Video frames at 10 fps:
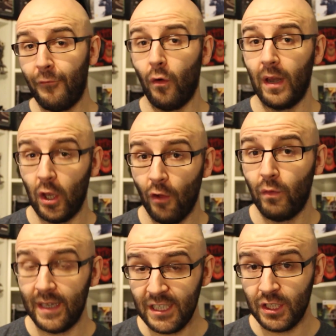fall in love
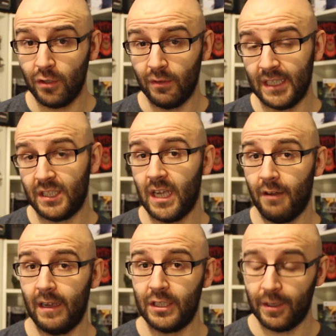with digital this
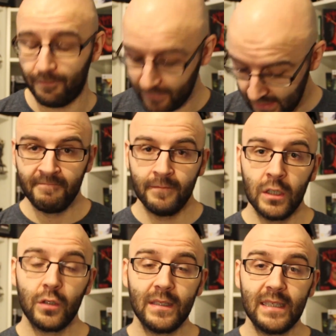generation.
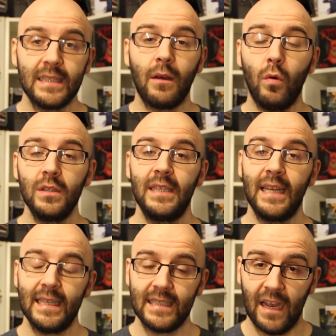So I says I wanted to
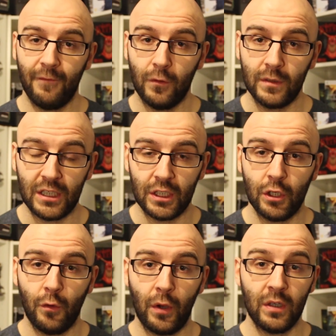get Titanfall
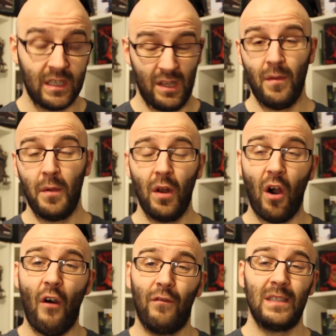digital because at the moment,
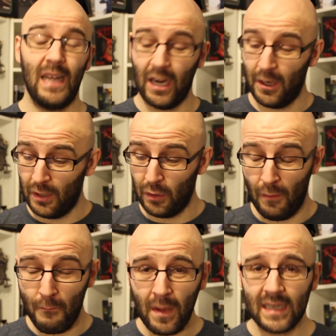obviously, I'm going to be
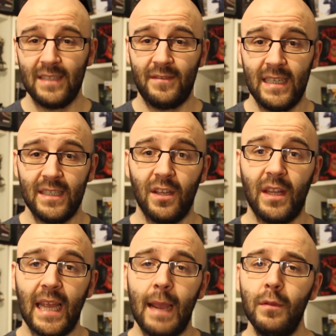doing massive stints on
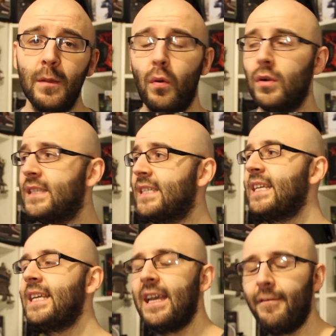the game. But the point is, a
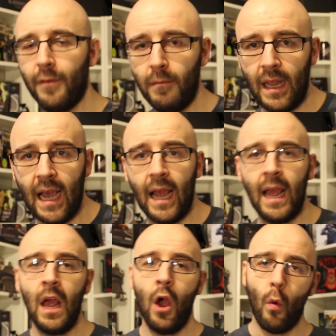year from now,
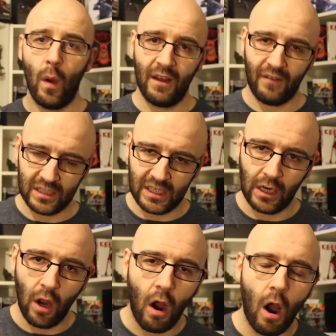when I've actually
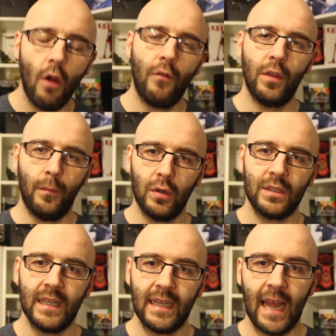got over the
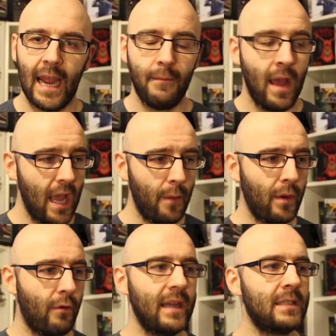buzz of the game, it would
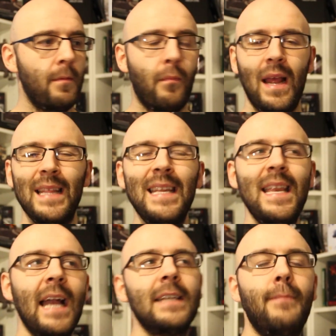be great to be playing the
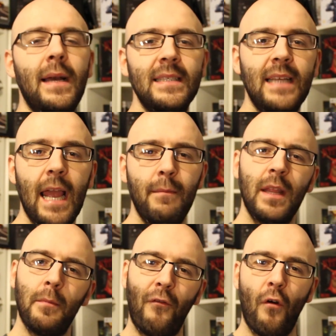next best game.
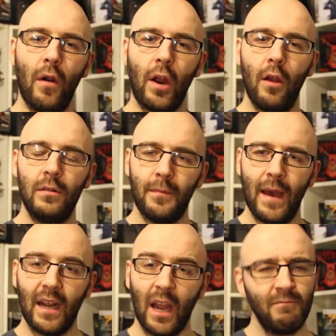And then before I go to
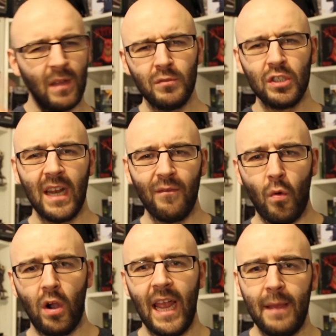bed, I go, I'm just going to have
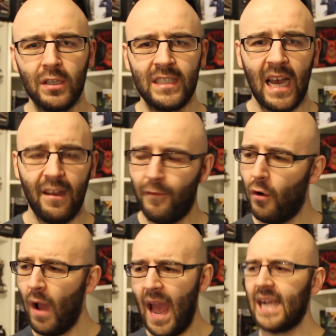one game on
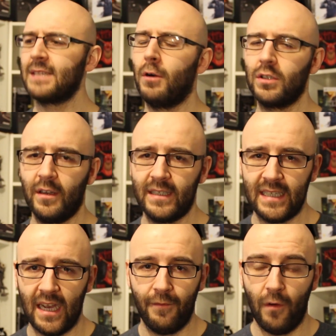Titanfall, Xbox, go to
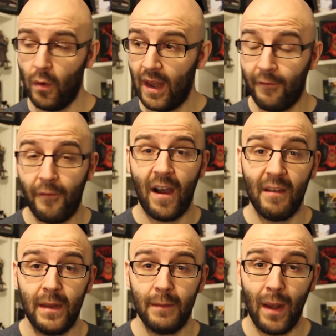Titanfall and have a
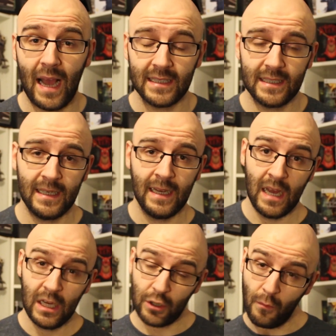5-minute blast.
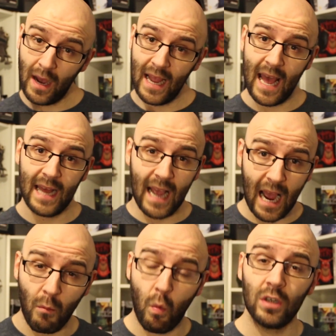So in my head,
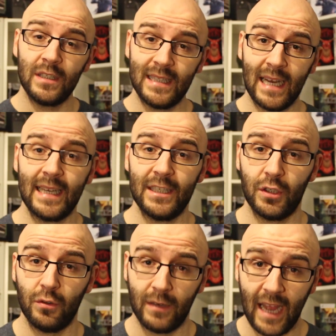I wanted that
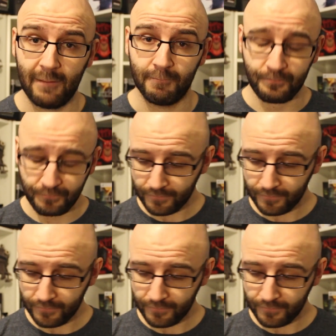digital game.